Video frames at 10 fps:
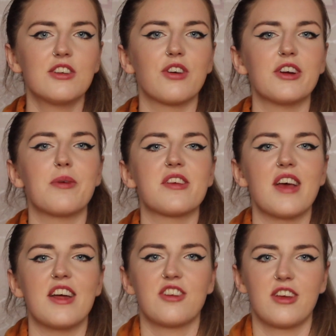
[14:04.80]
try your best
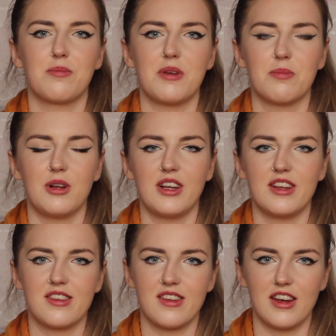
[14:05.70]
to educate people
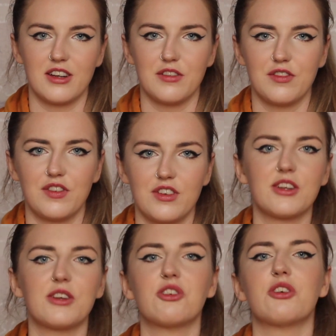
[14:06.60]
instead of
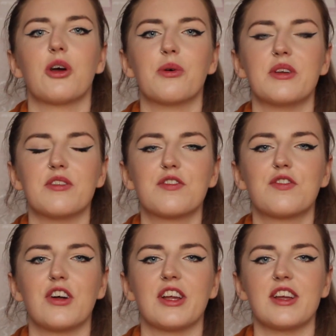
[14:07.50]
going
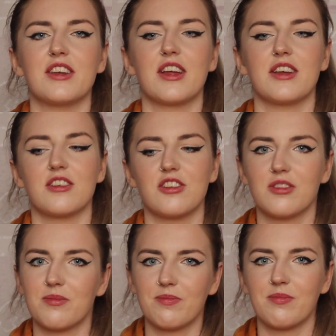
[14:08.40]
full in and
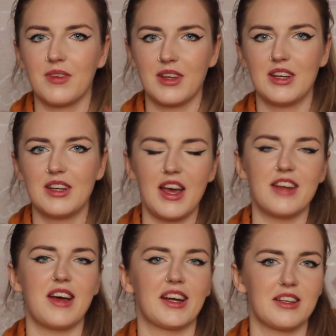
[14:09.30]

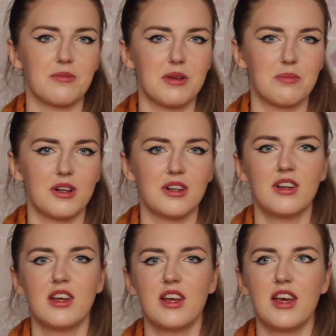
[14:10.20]
attacking people.
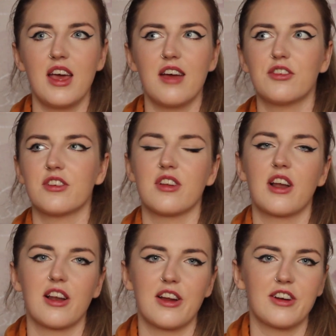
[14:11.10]
Everyone's on
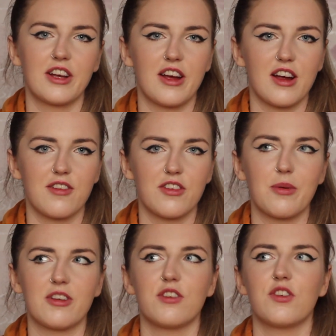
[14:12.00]
the learning curve,
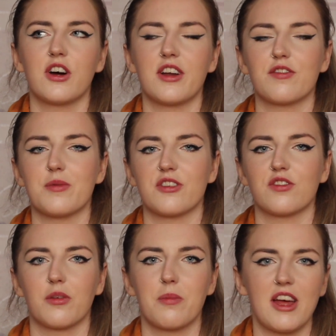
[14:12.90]
especially if you got
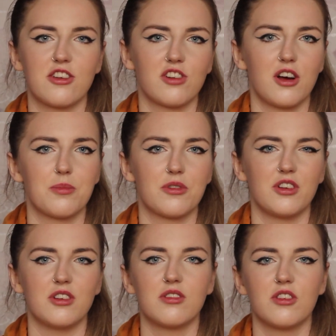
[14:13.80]
information from pet shops or
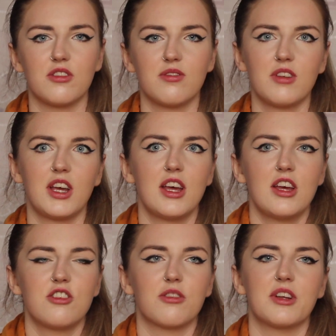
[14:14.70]
you
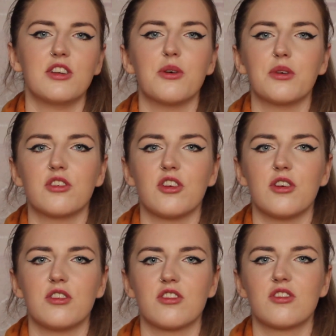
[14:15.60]
don't really know what you're
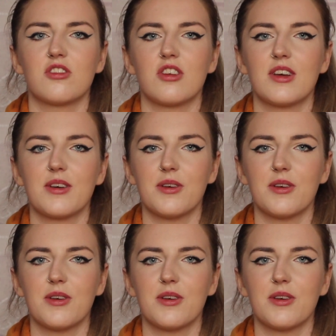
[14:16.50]
doing. Just